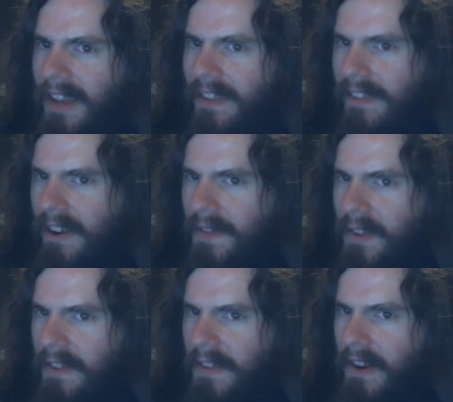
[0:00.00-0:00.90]
in
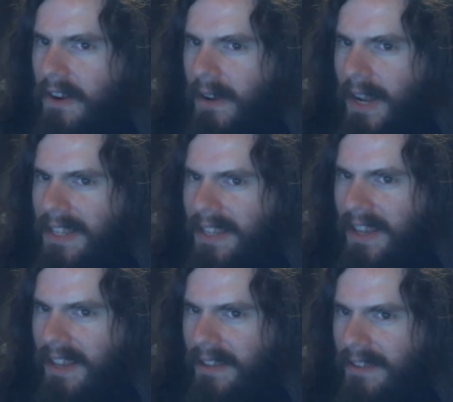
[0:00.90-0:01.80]
service of their own
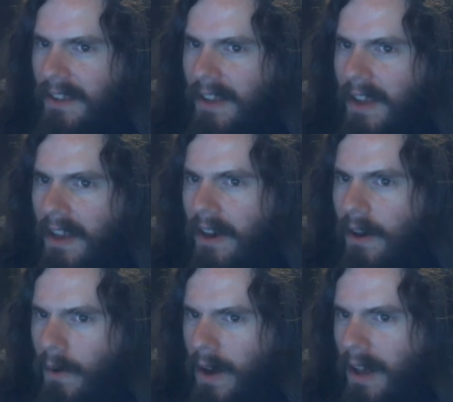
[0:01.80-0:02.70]
ideals.
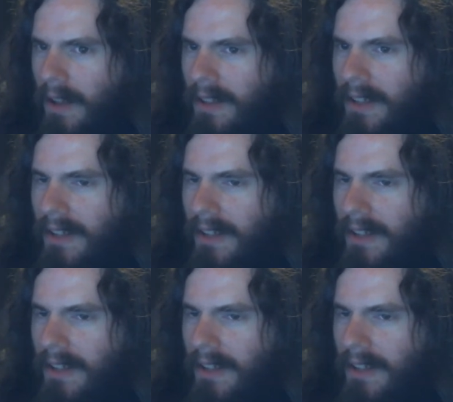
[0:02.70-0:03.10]
Oh well.